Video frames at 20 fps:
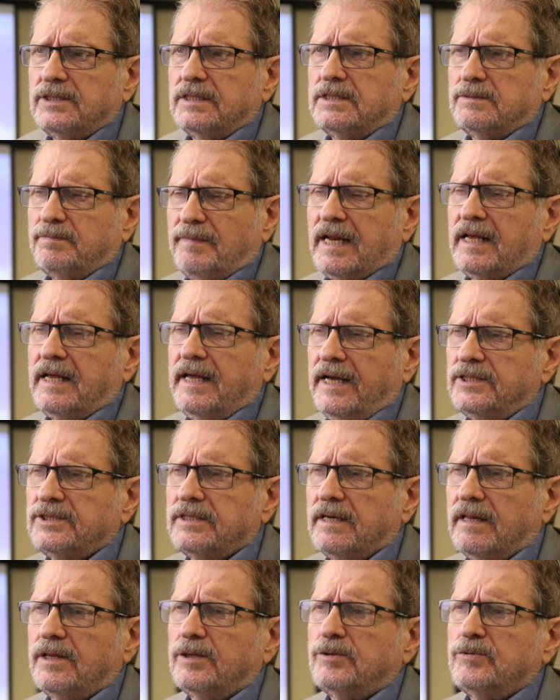It's
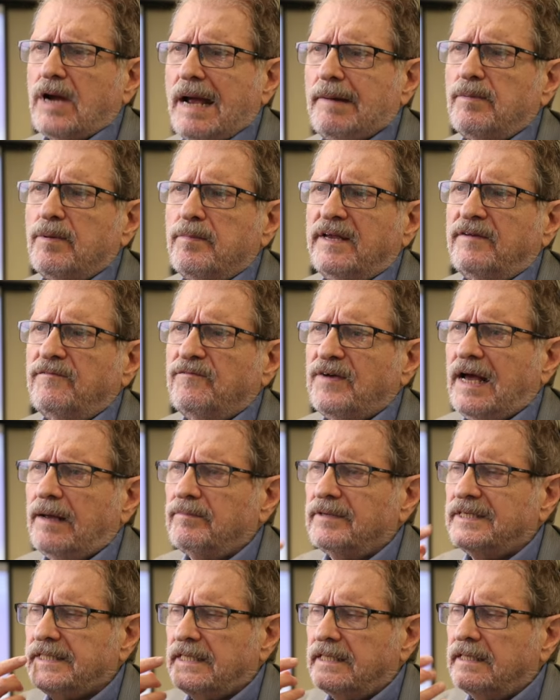medication of the Dramamine
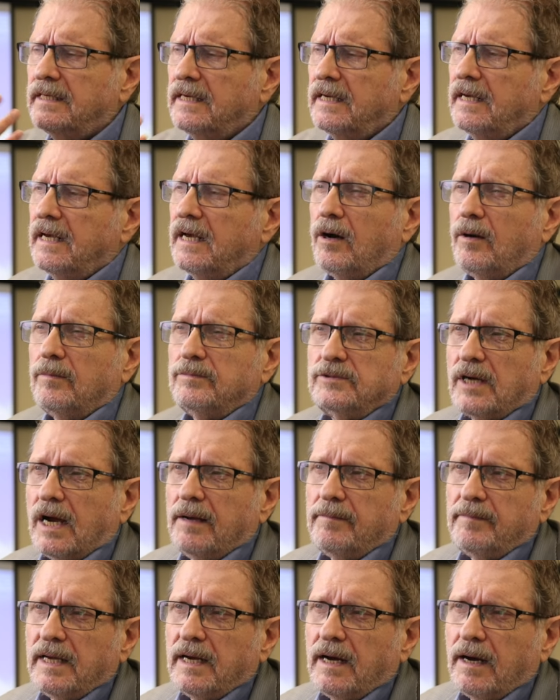family to help
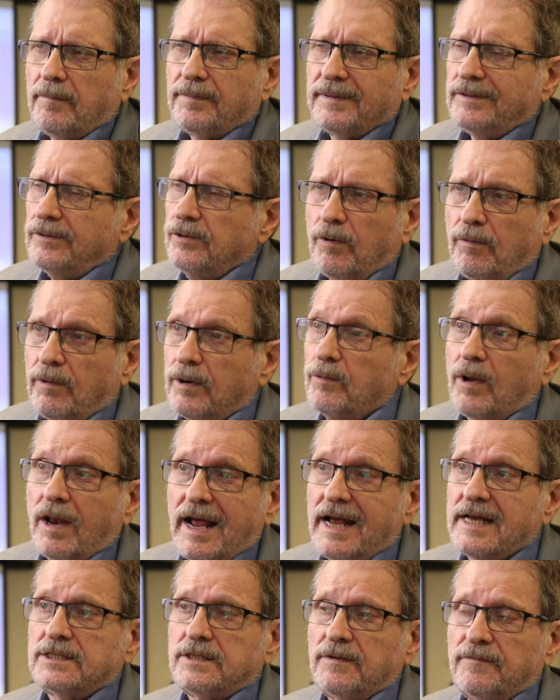dry me up. And no one will
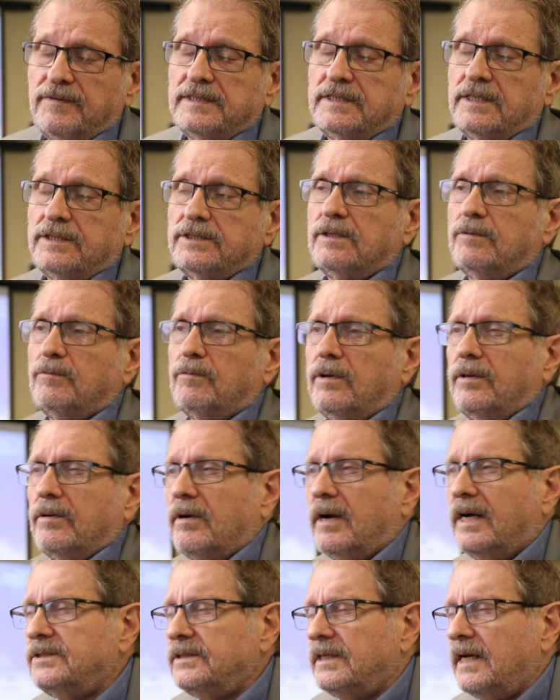ask the physician
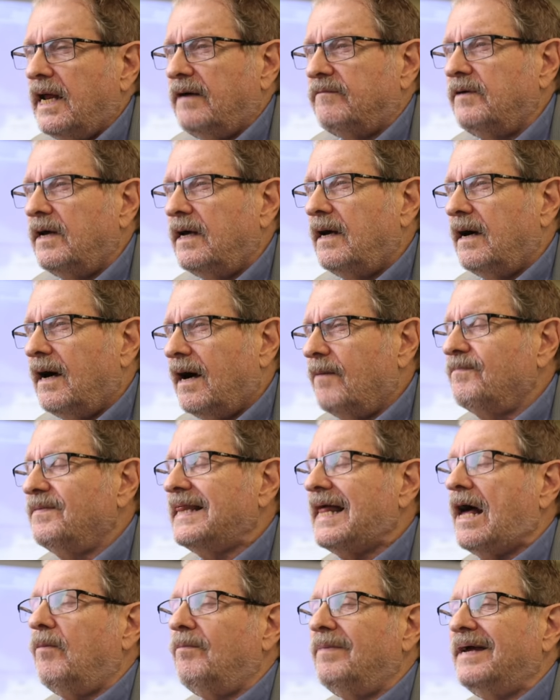whether I should have
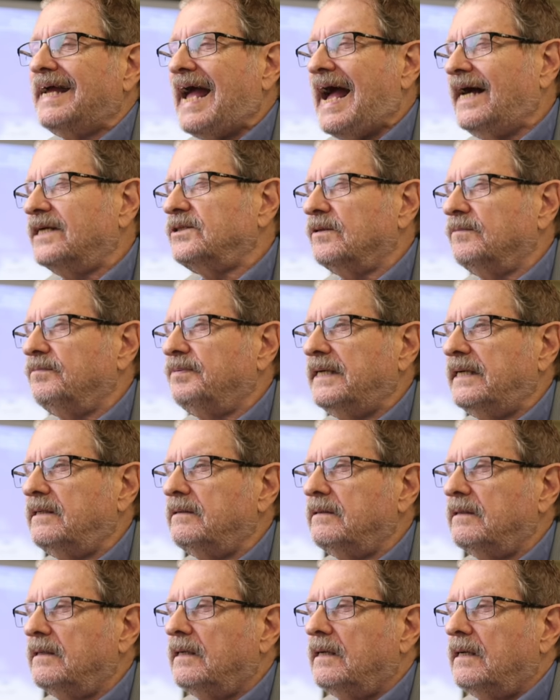ophthalmic
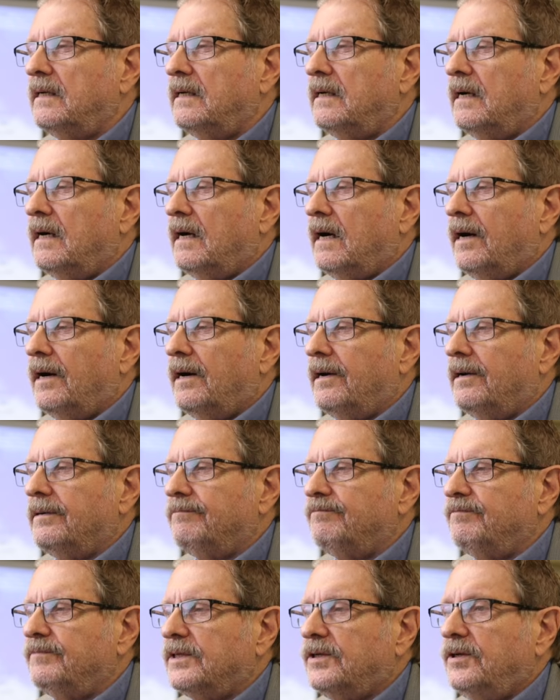atropine,
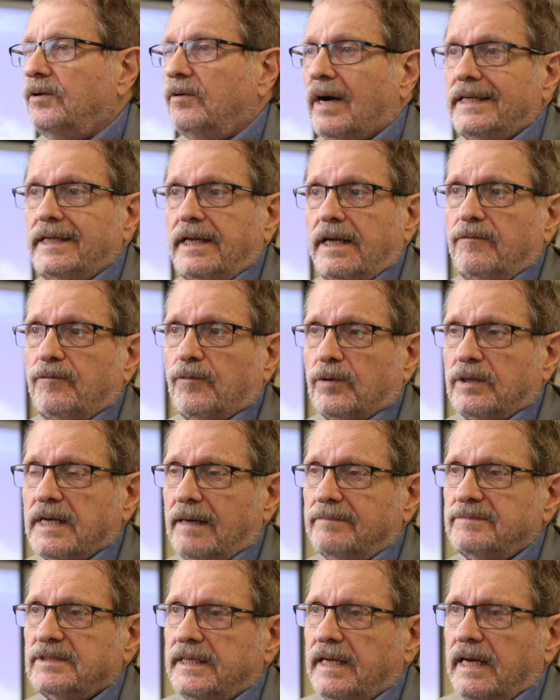QID, 4
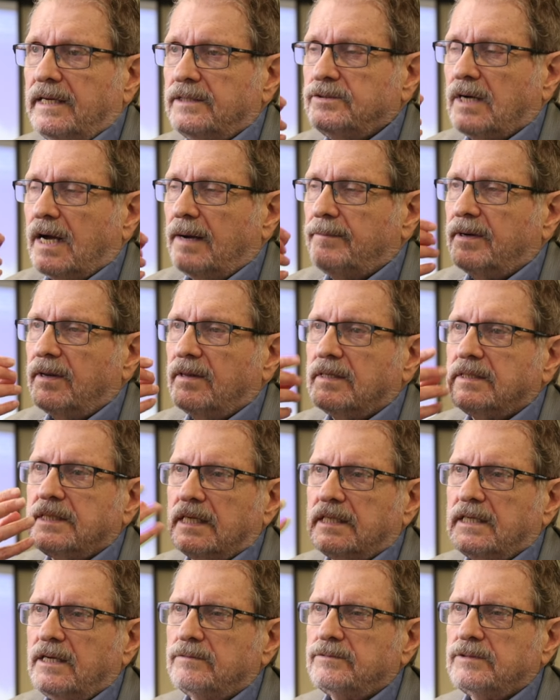times a day, a drop under the
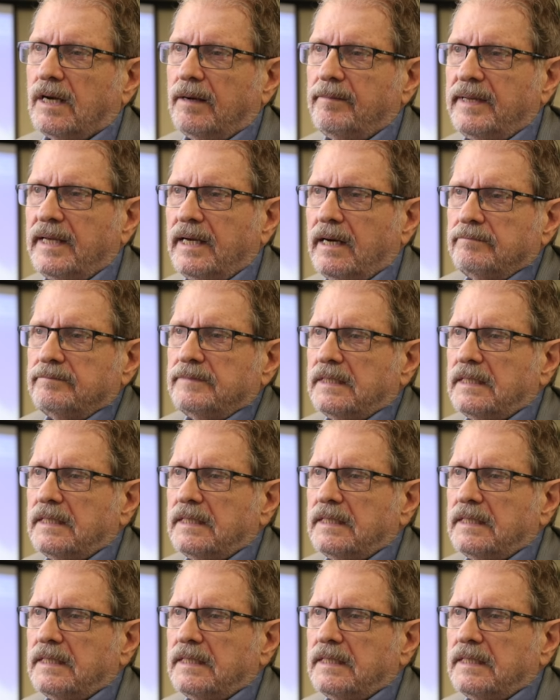tongue to help dry me up.